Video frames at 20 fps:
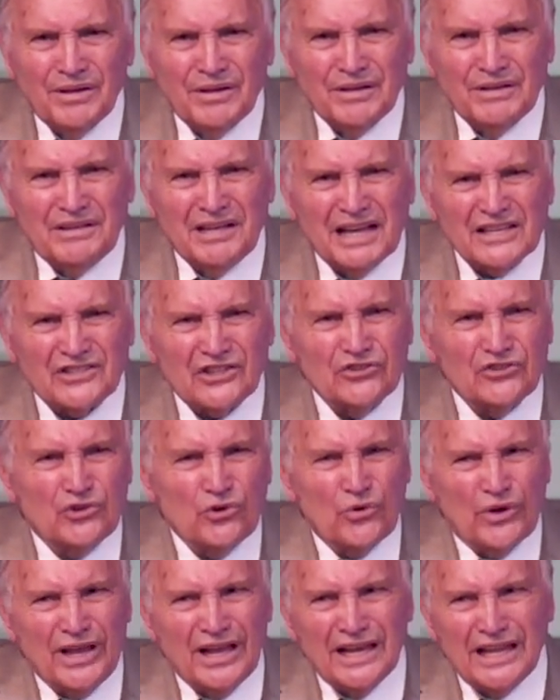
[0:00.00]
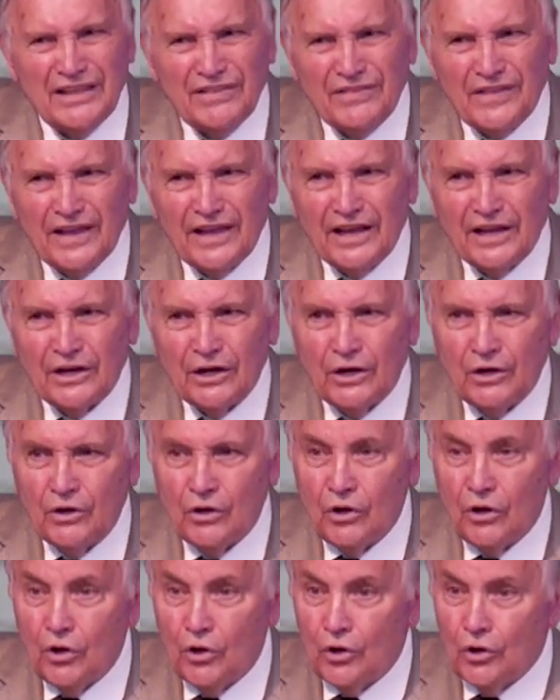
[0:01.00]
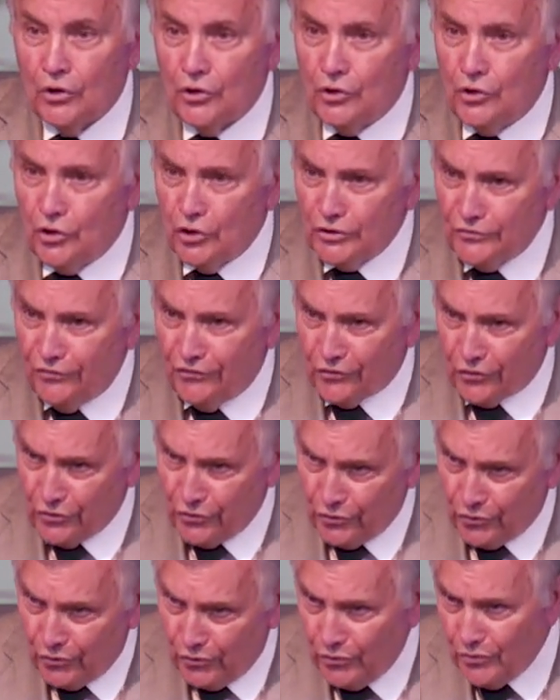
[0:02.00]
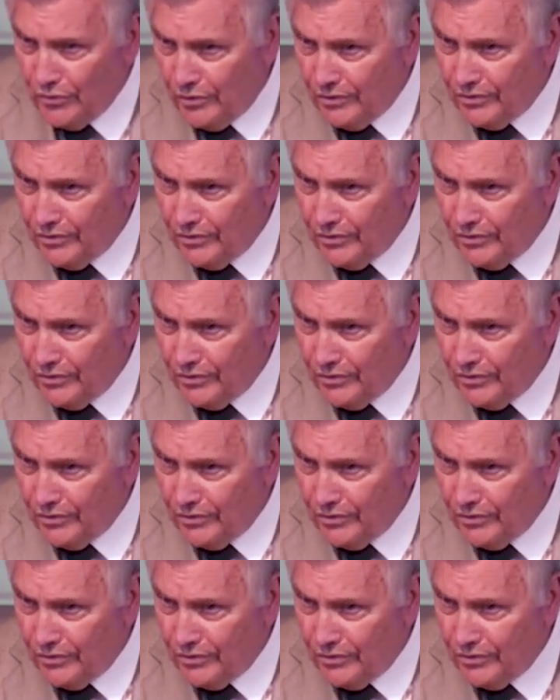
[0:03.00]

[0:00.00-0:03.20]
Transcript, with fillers: doesn't do anything good for you,